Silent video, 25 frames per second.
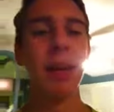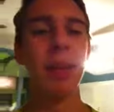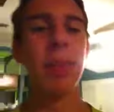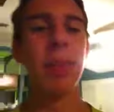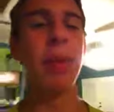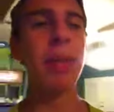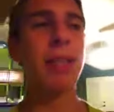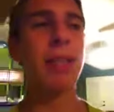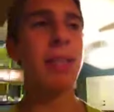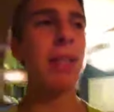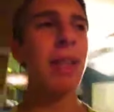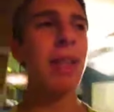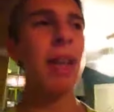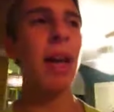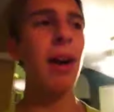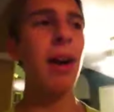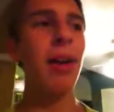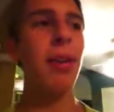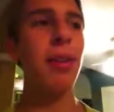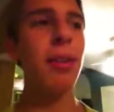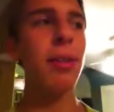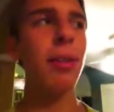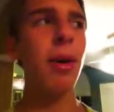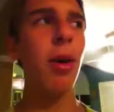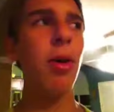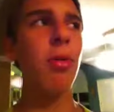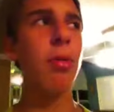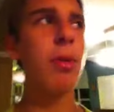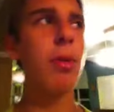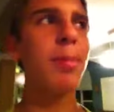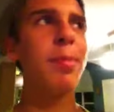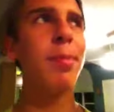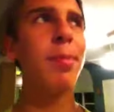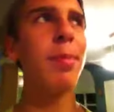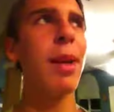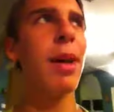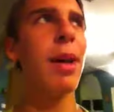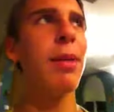Peacing out over
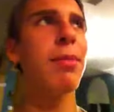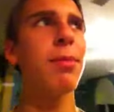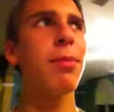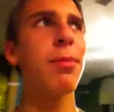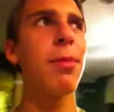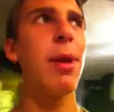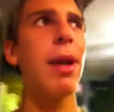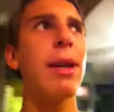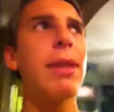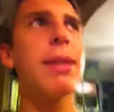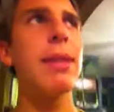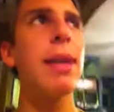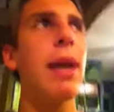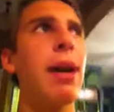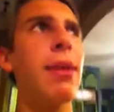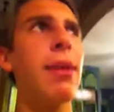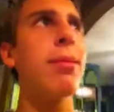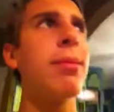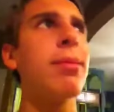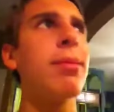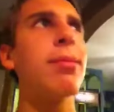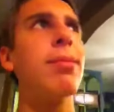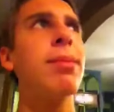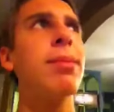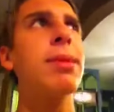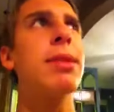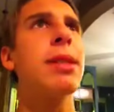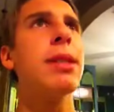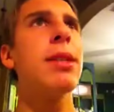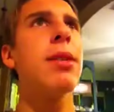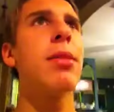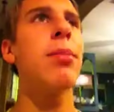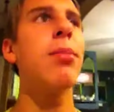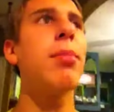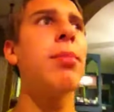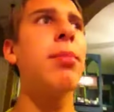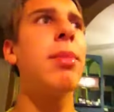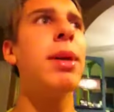left, right, down,
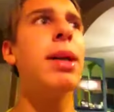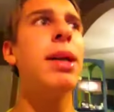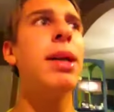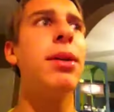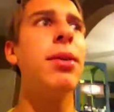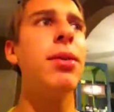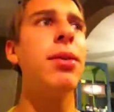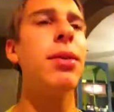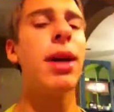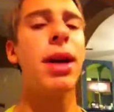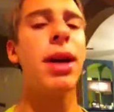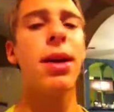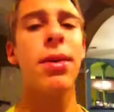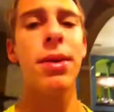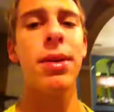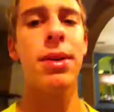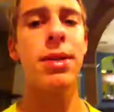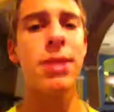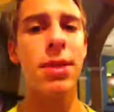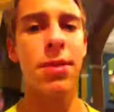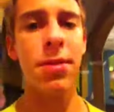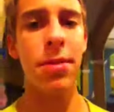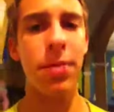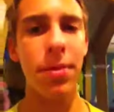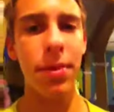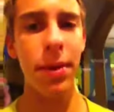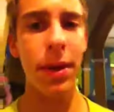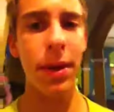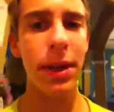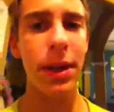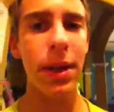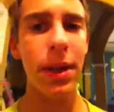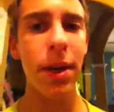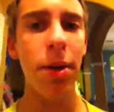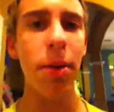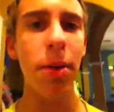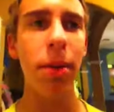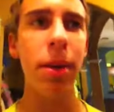center, middle areas of the
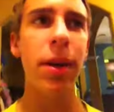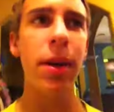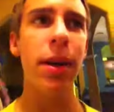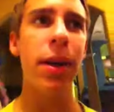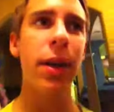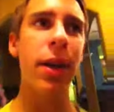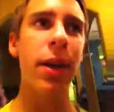video.